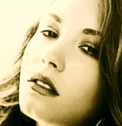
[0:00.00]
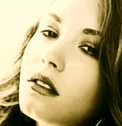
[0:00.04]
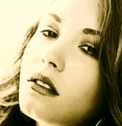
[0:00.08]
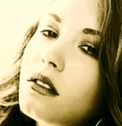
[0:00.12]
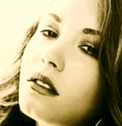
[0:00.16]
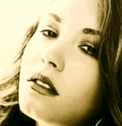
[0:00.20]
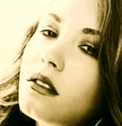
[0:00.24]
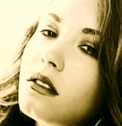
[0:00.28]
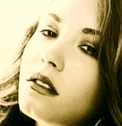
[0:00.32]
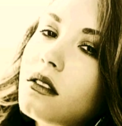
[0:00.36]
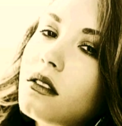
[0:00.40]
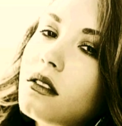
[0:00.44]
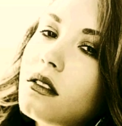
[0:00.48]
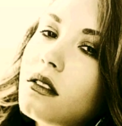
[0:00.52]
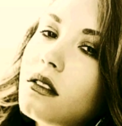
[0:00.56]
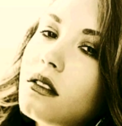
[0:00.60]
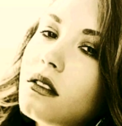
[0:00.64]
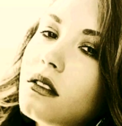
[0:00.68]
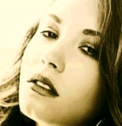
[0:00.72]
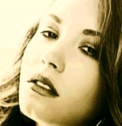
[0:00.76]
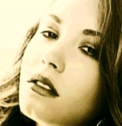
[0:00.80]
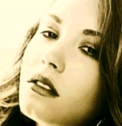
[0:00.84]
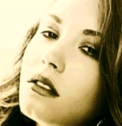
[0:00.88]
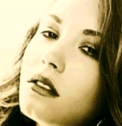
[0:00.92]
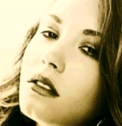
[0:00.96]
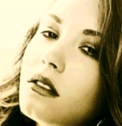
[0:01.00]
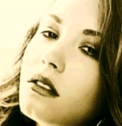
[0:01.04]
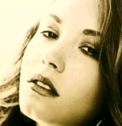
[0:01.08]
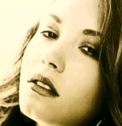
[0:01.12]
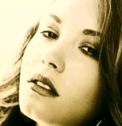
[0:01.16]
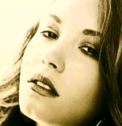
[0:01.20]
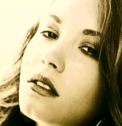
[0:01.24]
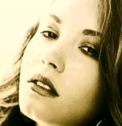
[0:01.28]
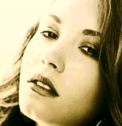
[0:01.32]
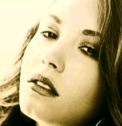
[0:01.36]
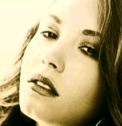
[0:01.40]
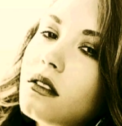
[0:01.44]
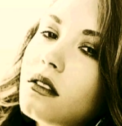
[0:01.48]

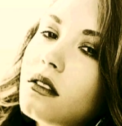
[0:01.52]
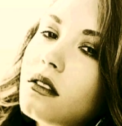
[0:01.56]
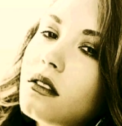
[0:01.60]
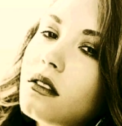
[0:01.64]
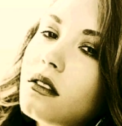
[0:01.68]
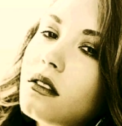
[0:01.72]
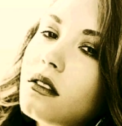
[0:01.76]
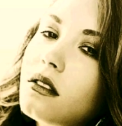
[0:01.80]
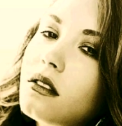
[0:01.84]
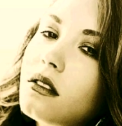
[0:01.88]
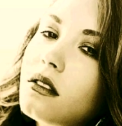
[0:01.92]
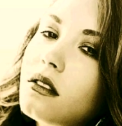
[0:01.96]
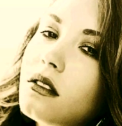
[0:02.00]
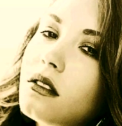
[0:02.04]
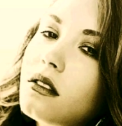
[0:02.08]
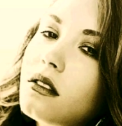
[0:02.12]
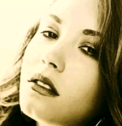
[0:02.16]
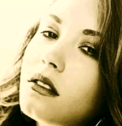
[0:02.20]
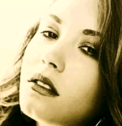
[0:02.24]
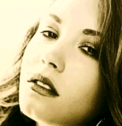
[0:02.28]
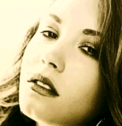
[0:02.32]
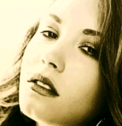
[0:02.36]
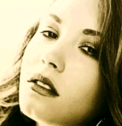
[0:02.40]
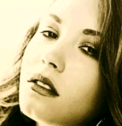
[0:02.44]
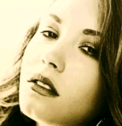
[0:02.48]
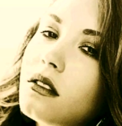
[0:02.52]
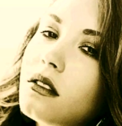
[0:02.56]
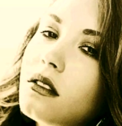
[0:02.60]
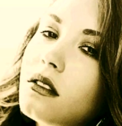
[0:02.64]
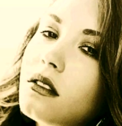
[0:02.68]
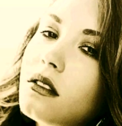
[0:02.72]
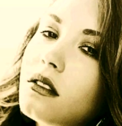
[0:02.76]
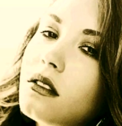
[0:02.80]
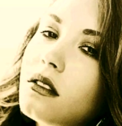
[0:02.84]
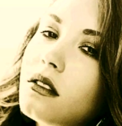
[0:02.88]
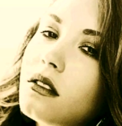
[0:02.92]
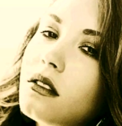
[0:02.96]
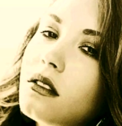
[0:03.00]

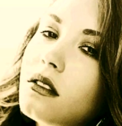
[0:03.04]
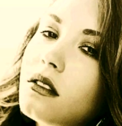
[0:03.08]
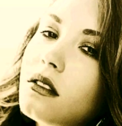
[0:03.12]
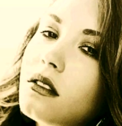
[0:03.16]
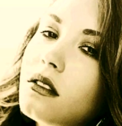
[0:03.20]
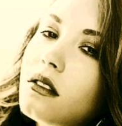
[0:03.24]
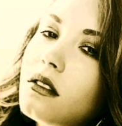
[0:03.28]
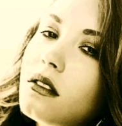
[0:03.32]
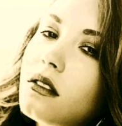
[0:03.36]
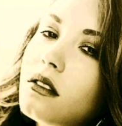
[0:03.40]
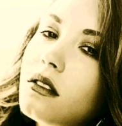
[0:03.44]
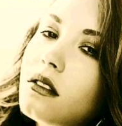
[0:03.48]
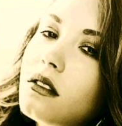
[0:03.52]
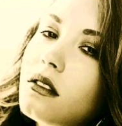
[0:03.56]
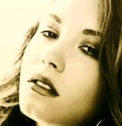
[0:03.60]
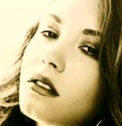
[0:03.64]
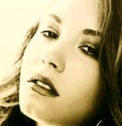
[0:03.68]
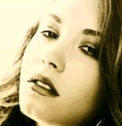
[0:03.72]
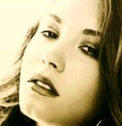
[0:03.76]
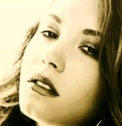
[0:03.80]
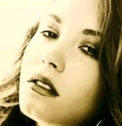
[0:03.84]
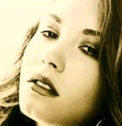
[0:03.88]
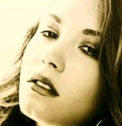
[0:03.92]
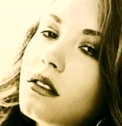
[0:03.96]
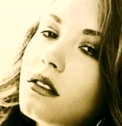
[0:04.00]
(no one is talking)